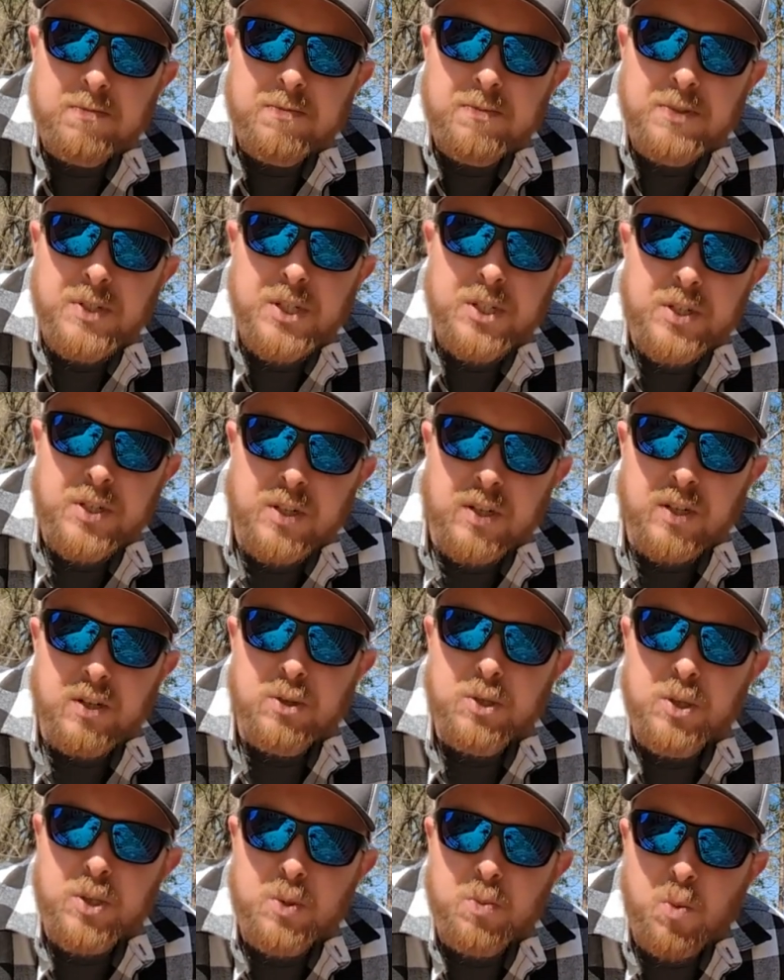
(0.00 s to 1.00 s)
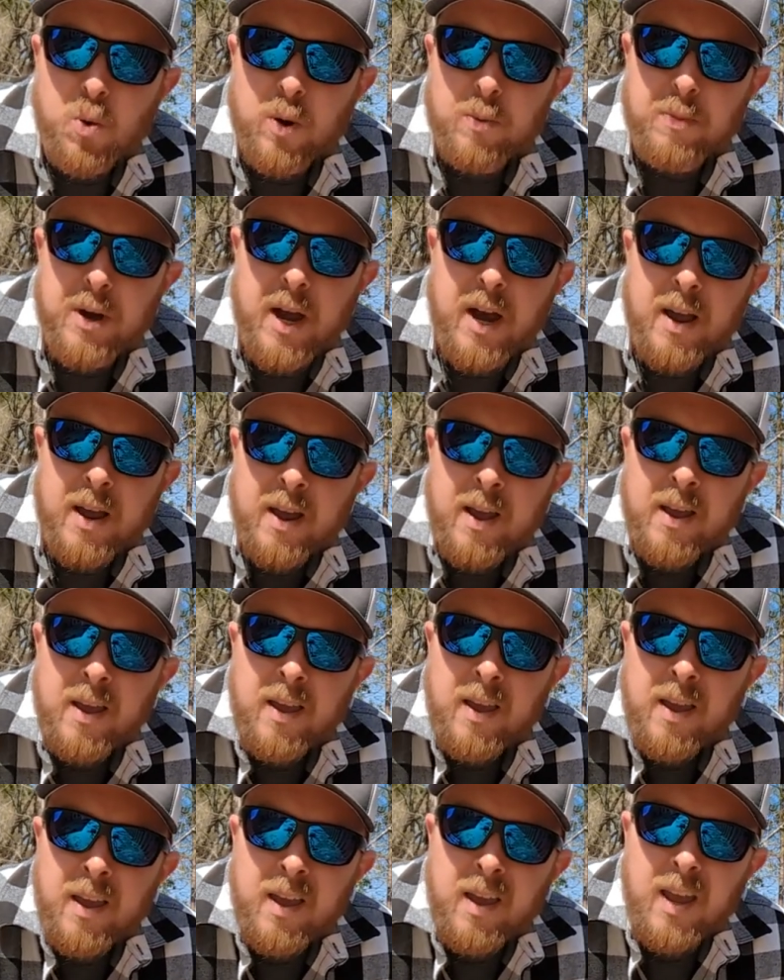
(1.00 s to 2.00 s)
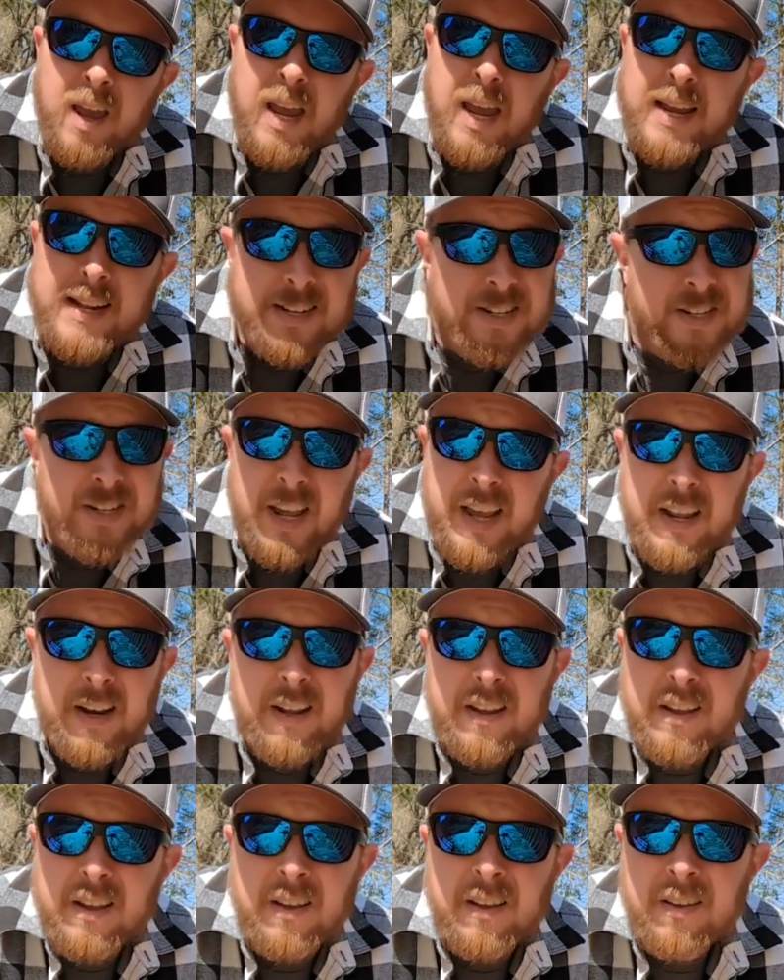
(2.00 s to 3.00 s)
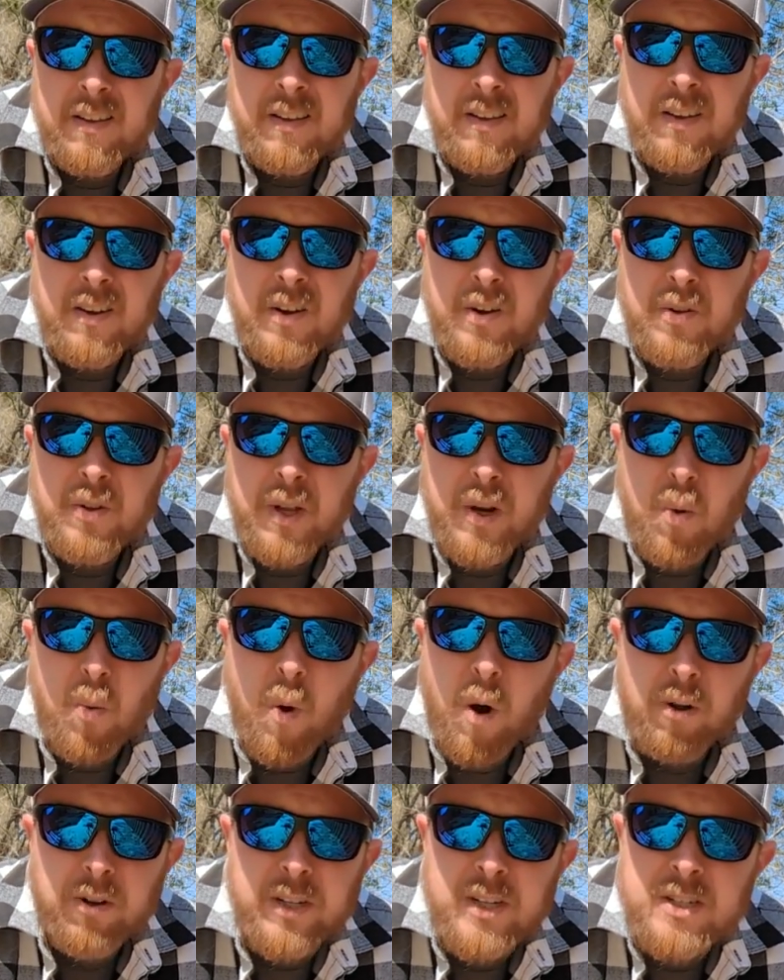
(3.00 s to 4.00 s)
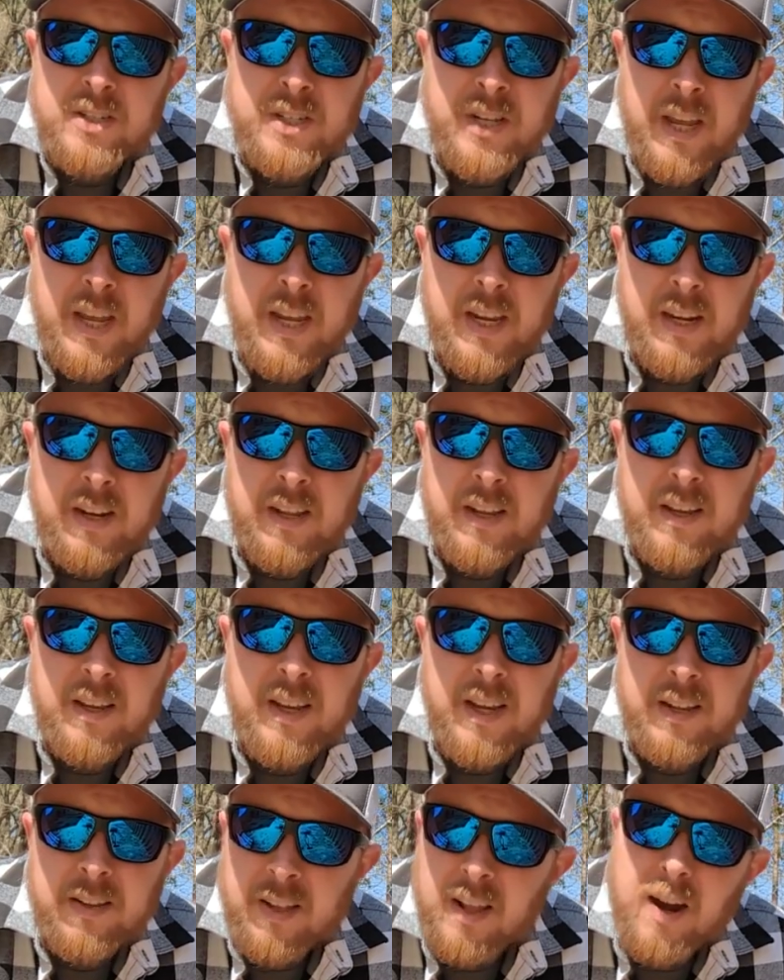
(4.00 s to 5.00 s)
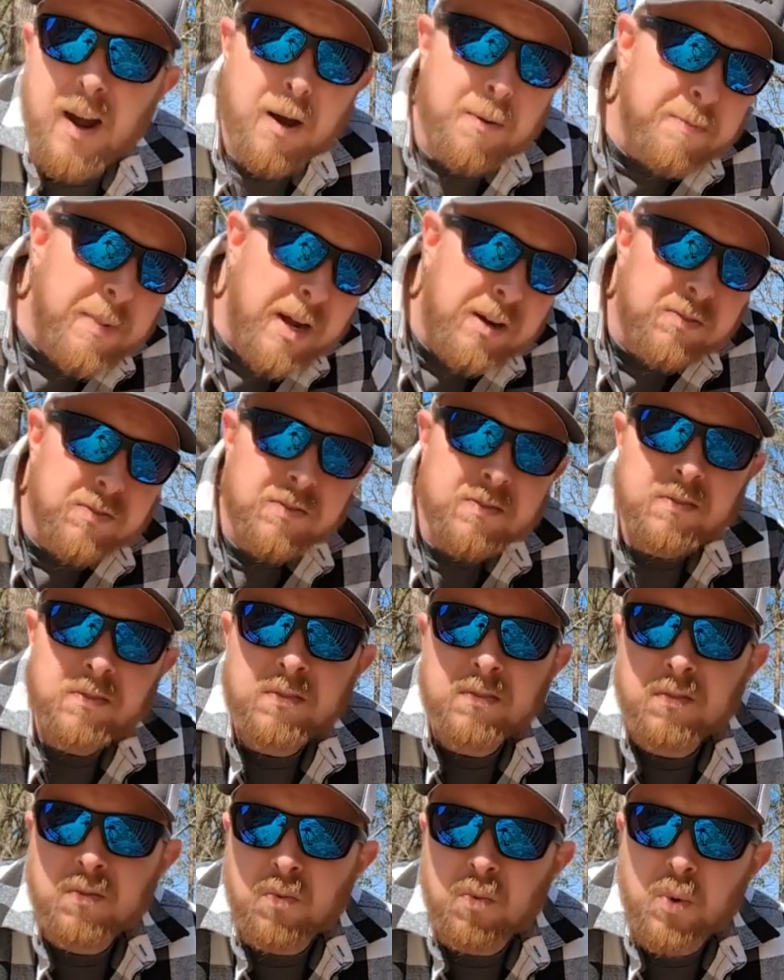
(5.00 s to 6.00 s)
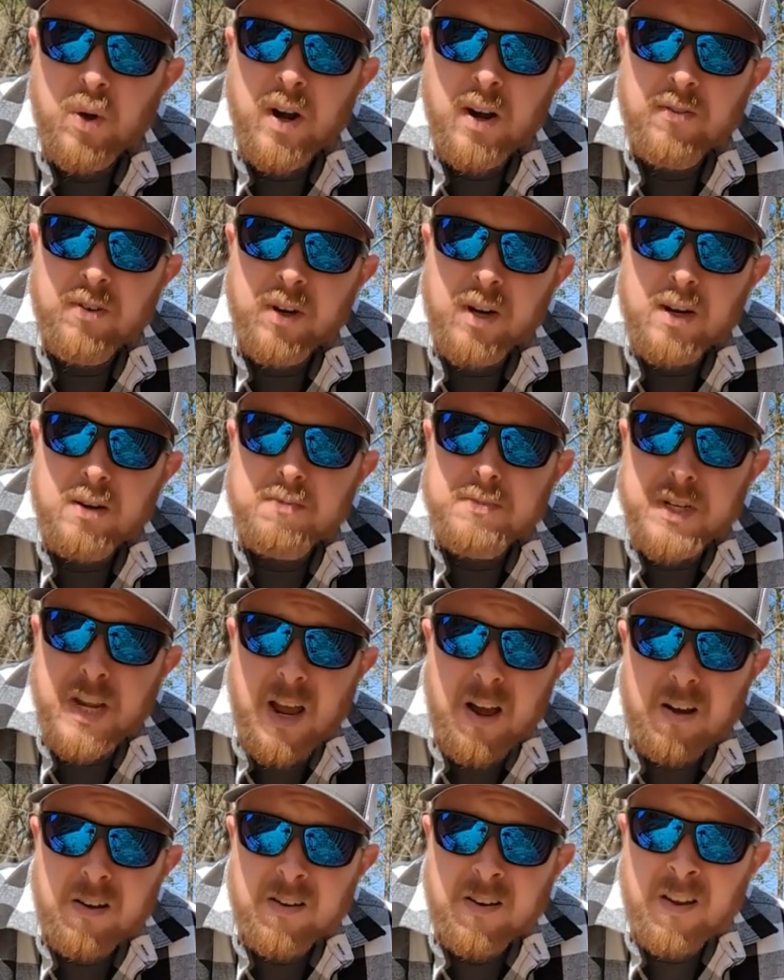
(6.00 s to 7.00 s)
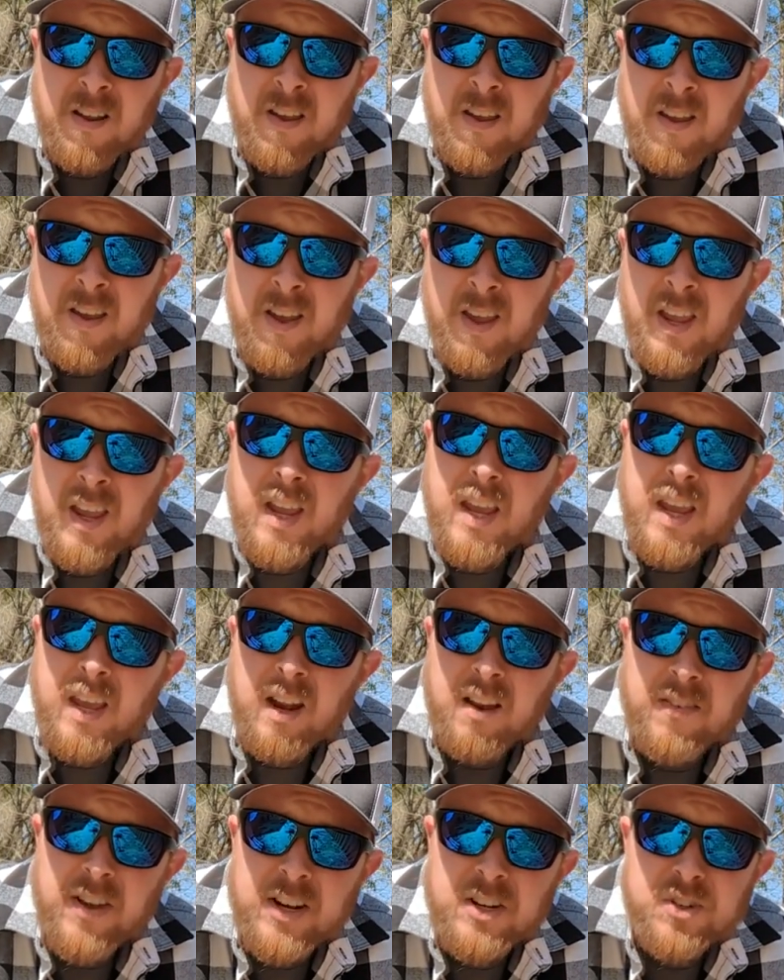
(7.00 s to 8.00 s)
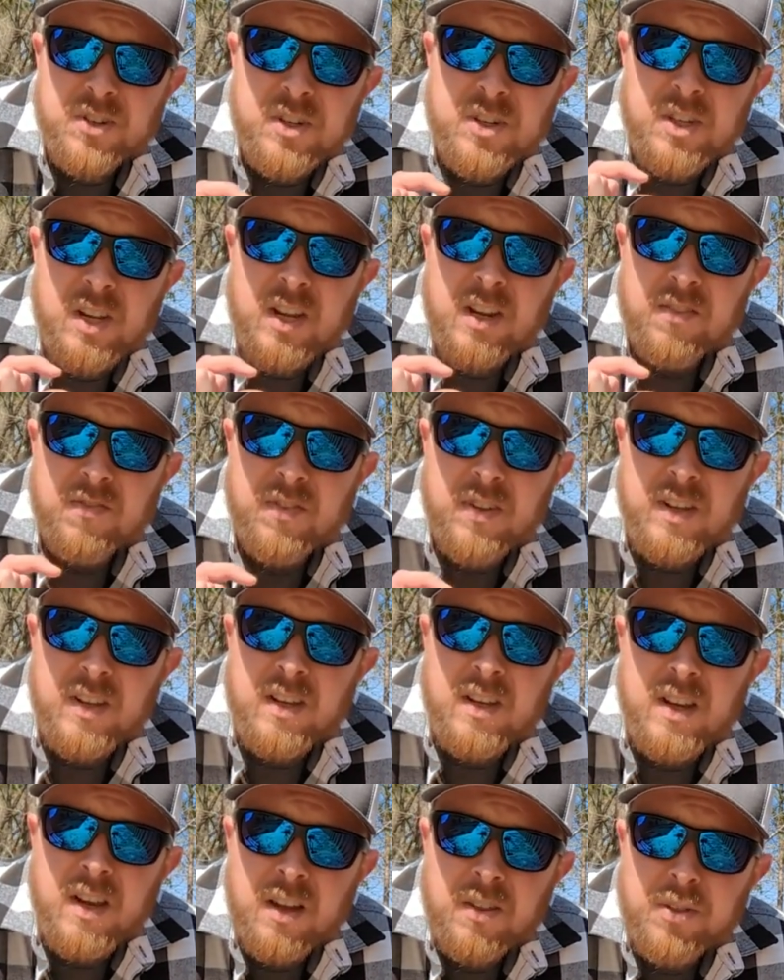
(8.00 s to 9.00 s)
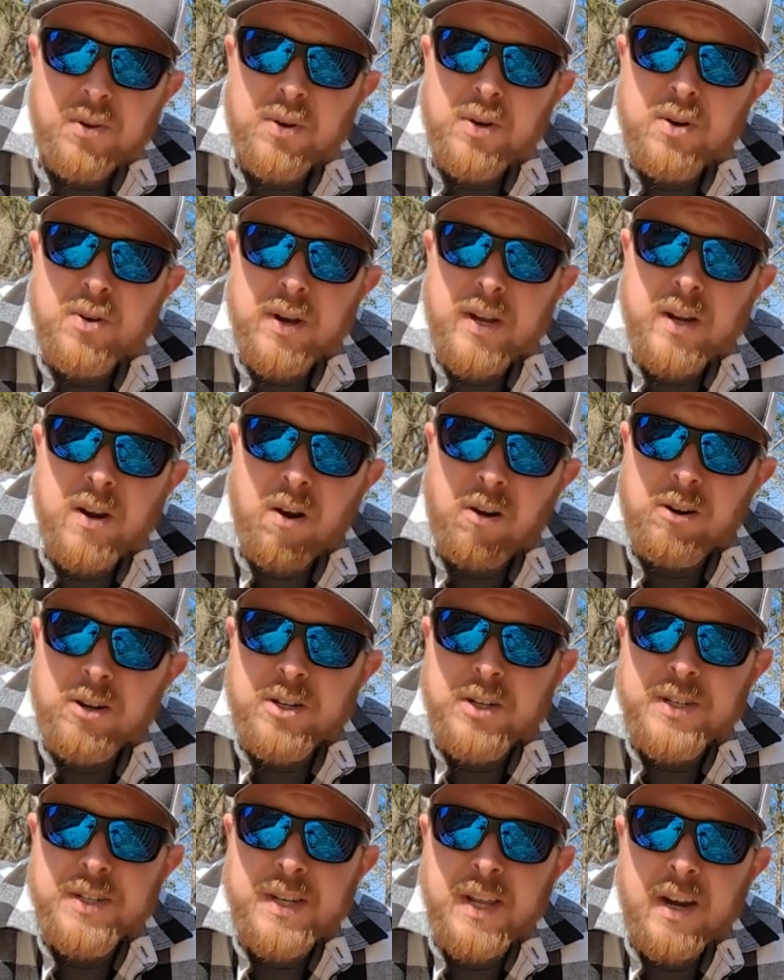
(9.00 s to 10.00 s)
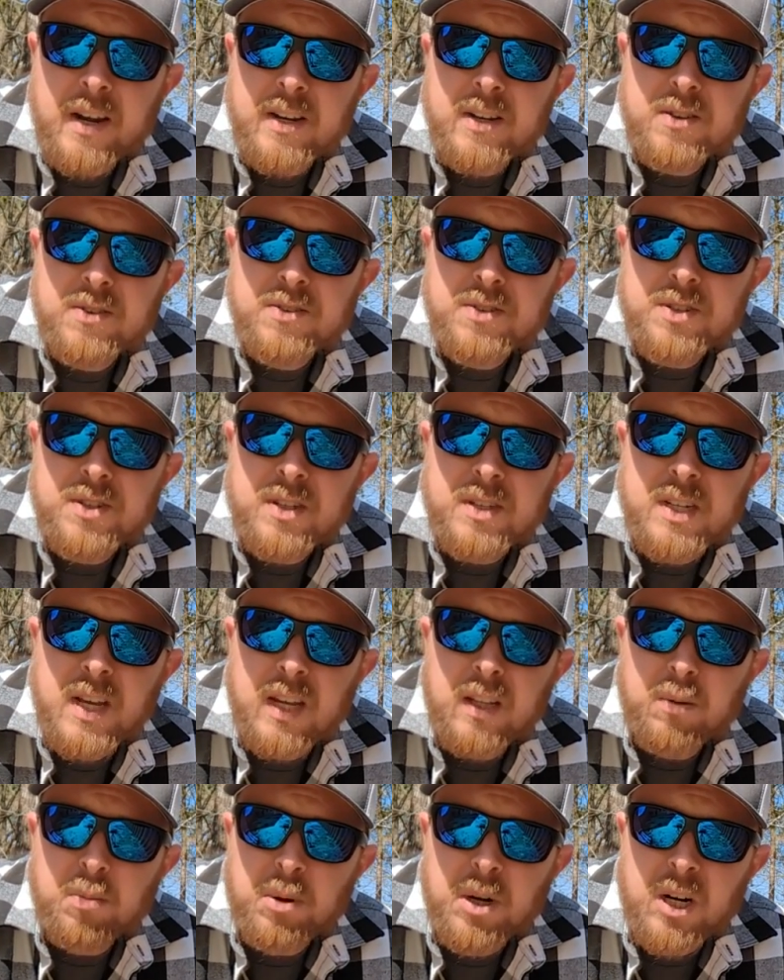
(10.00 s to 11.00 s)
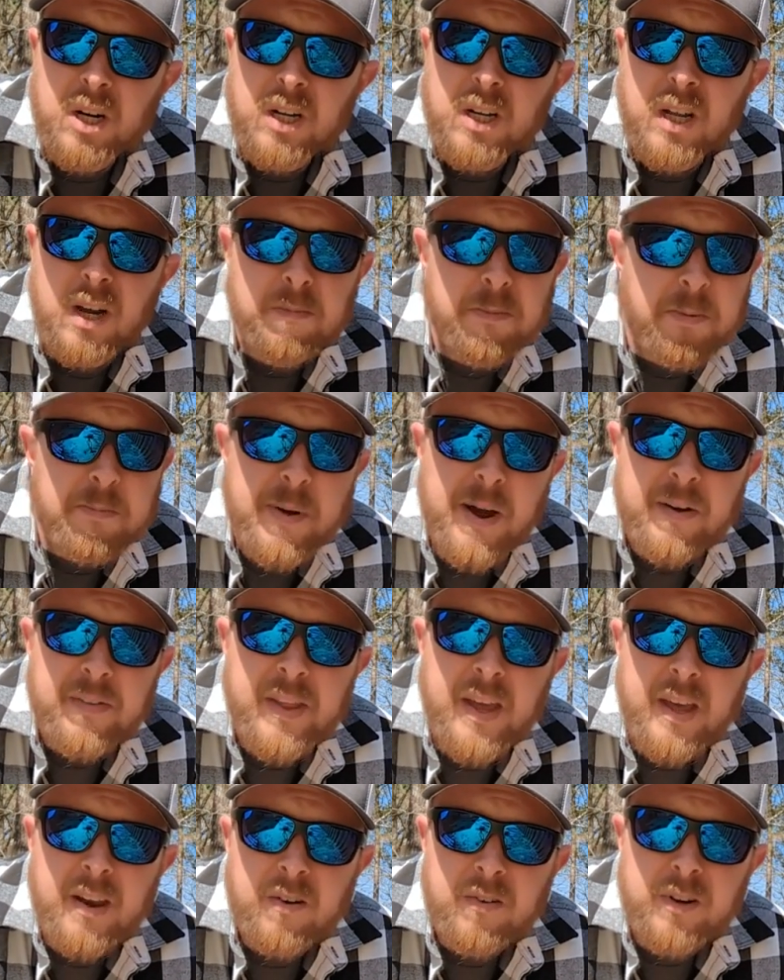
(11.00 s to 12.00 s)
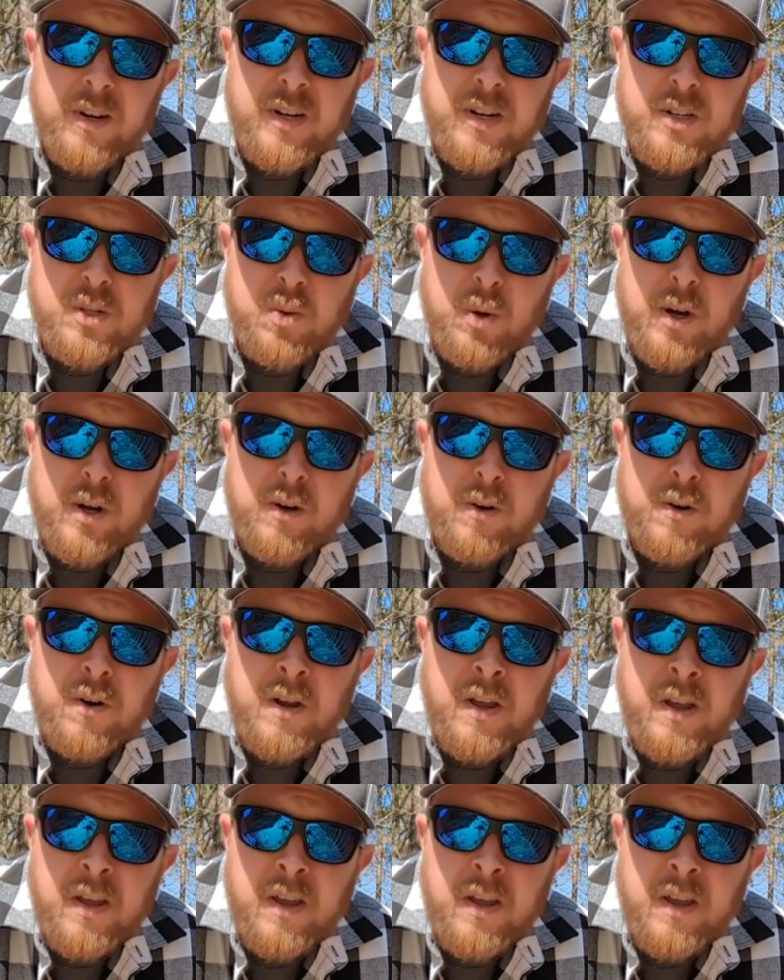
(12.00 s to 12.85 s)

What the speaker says: just using some 1x, and stain it, you know, like a walnut stain, and then I'll mount whatever comes out. And I've actually saved the 308 cartridge that I used to take the buck, and I'm gonna mount that on it as well.